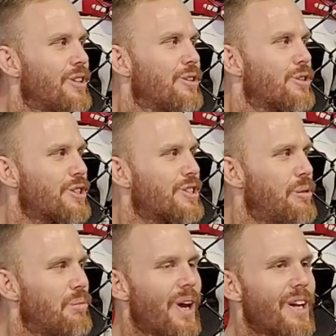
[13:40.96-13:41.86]
took a step
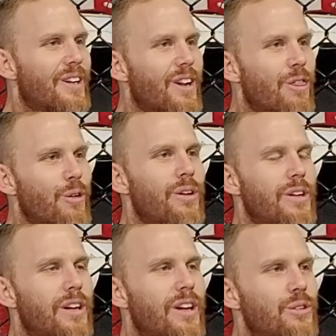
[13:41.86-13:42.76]
back and I thought,
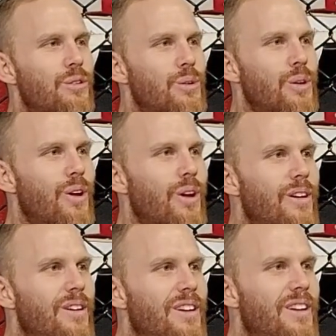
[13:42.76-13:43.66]
I do a lot.
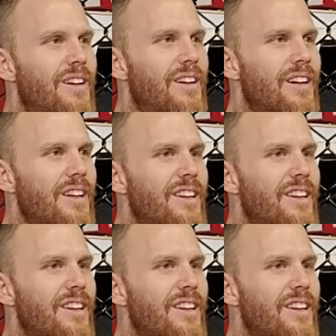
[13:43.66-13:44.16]
And